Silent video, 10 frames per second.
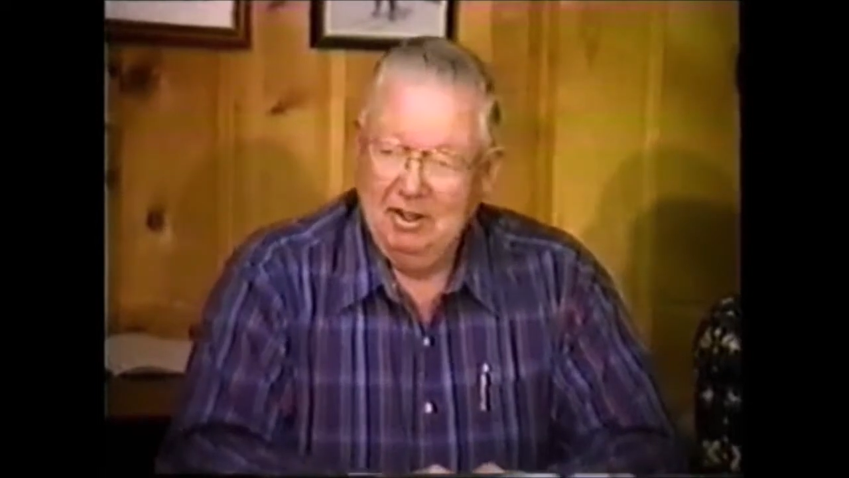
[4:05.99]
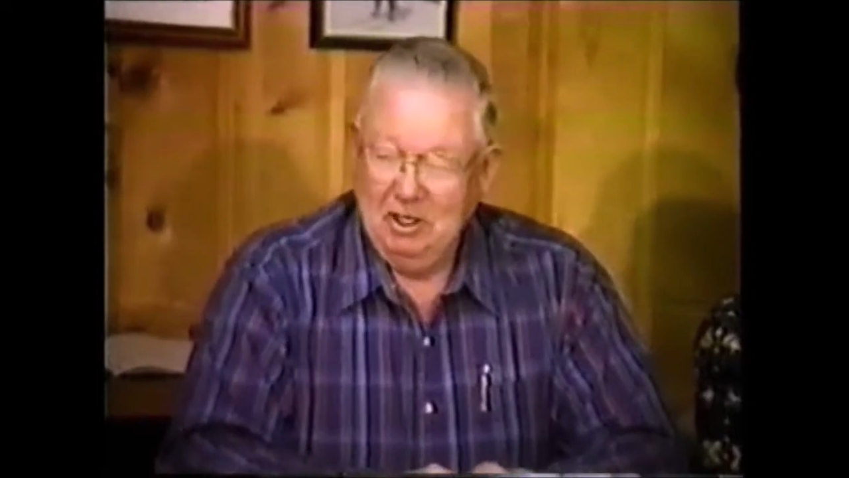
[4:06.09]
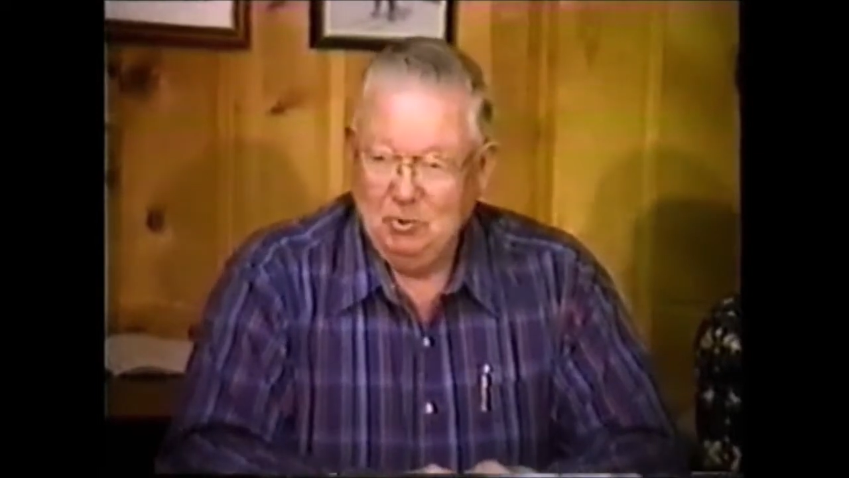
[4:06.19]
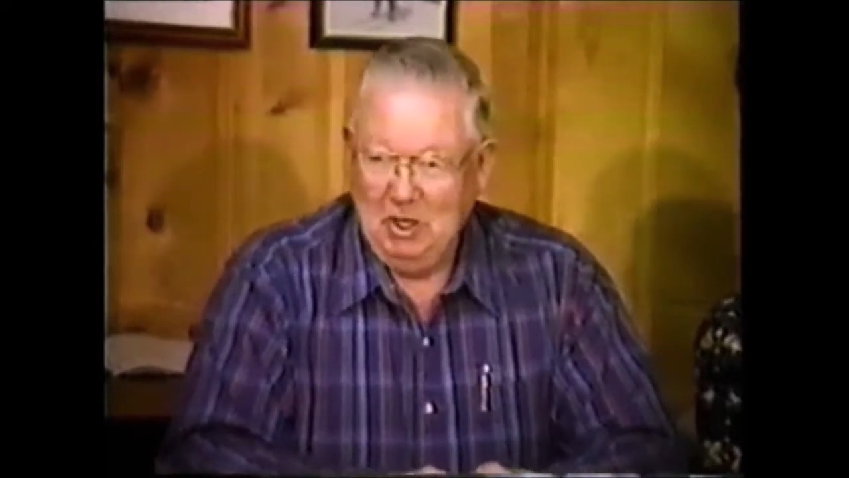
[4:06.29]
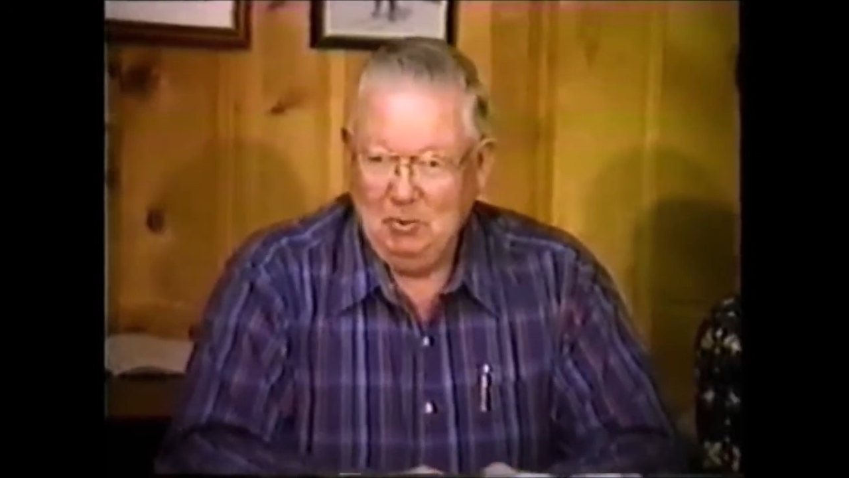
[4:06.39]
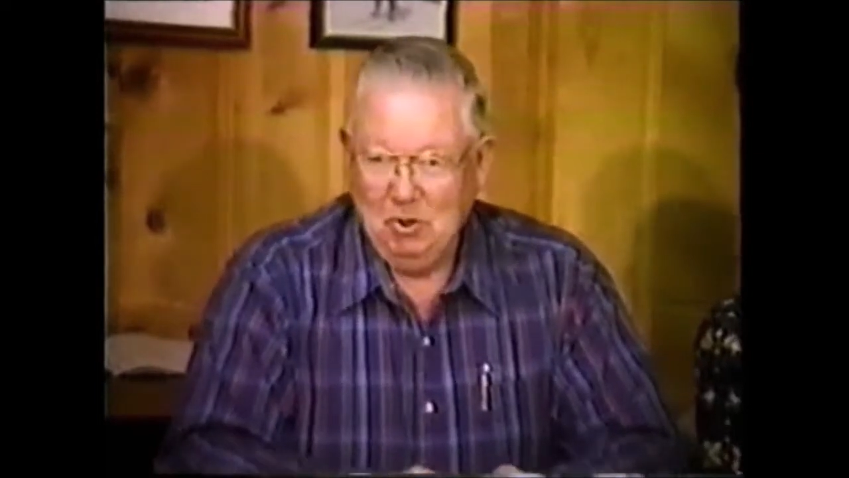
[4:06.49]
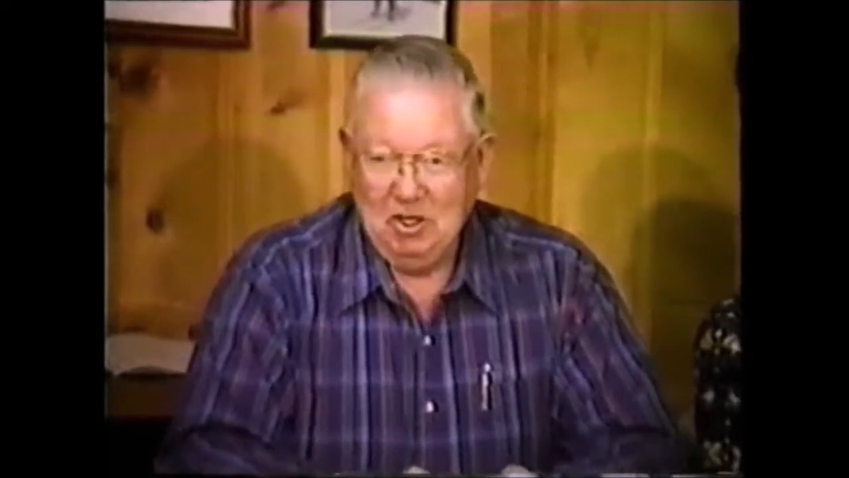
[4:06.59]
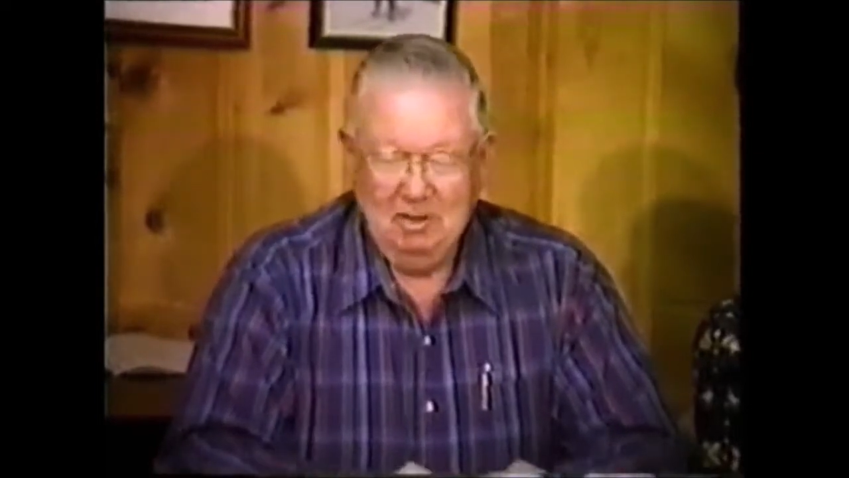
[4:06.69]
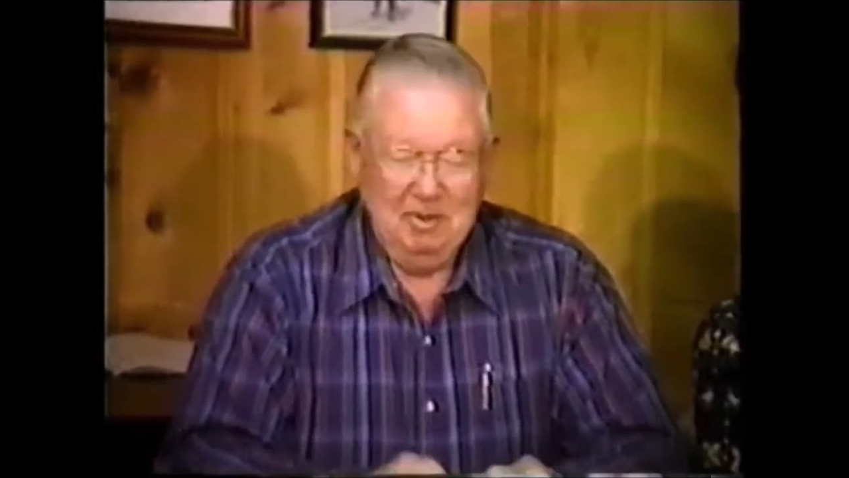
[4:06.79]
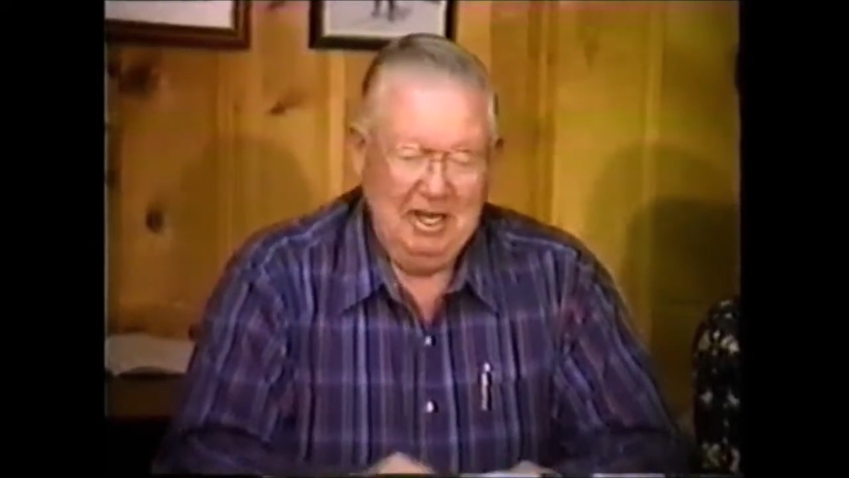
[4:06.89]
these people
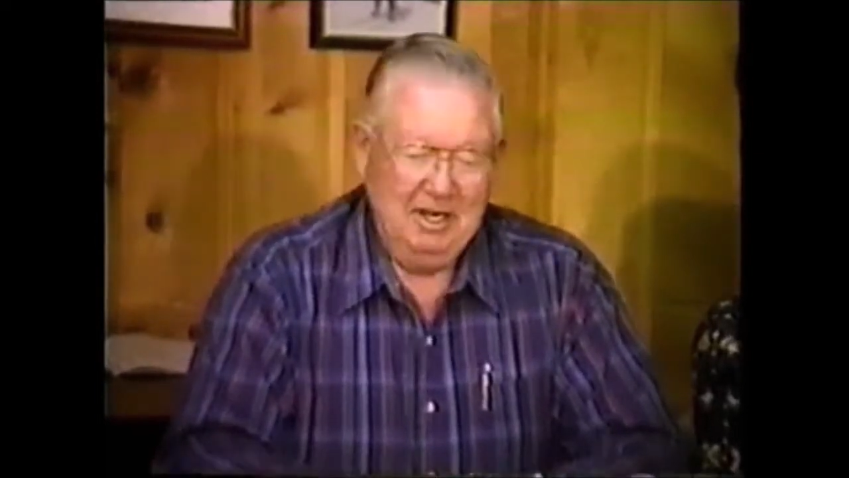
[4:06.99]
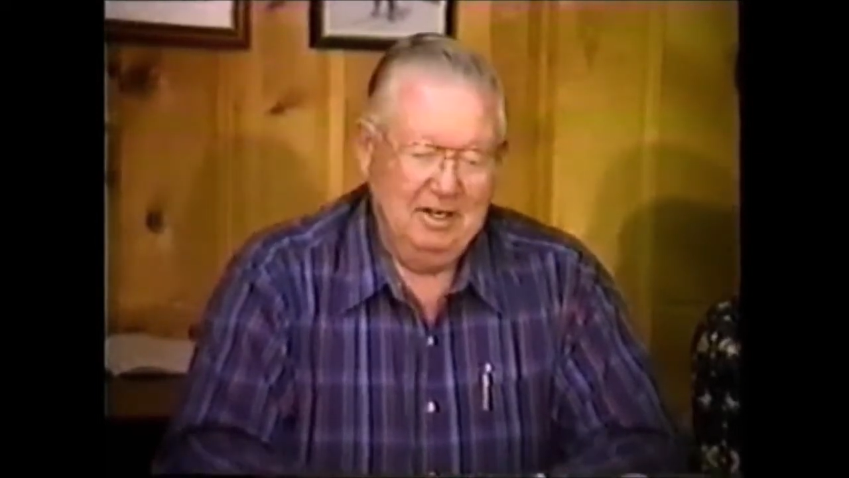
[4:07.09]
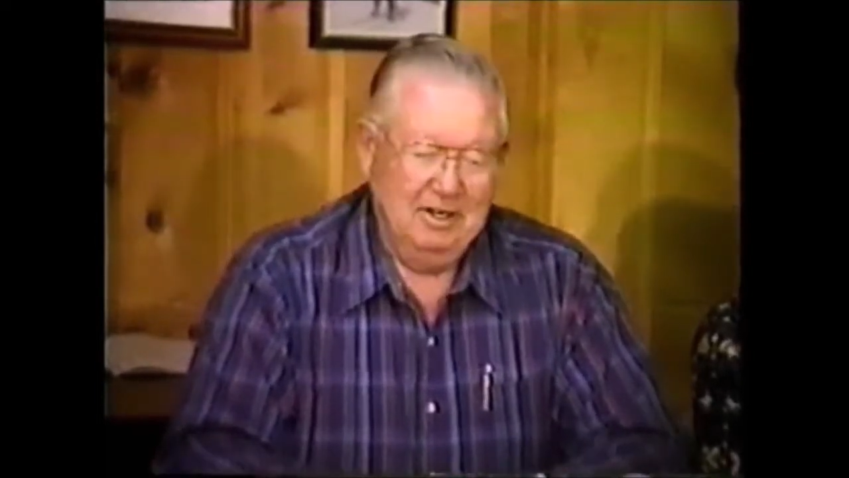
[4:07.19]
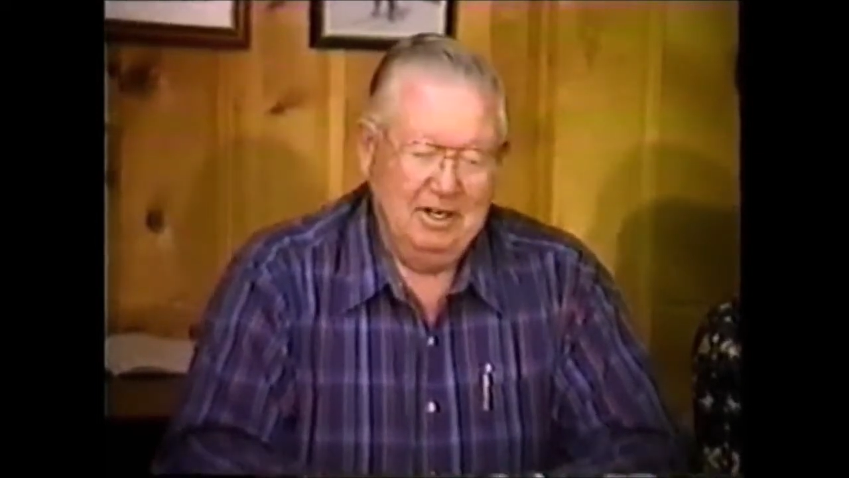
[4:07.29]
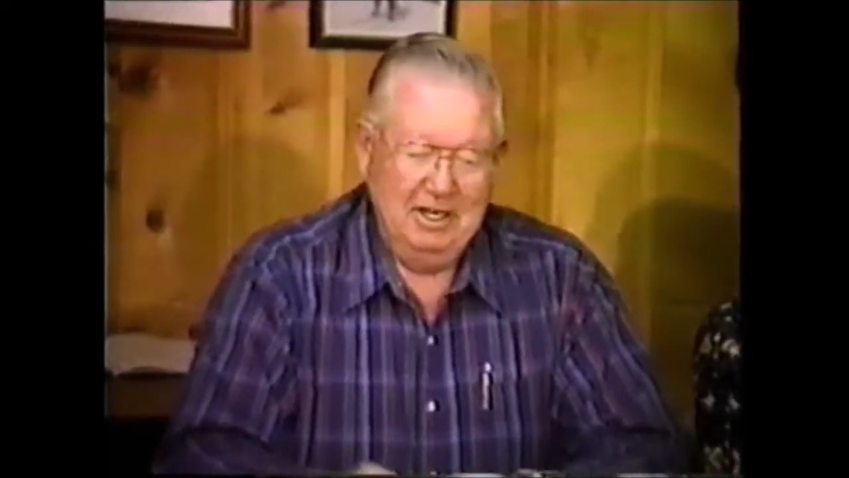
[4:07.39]
come in and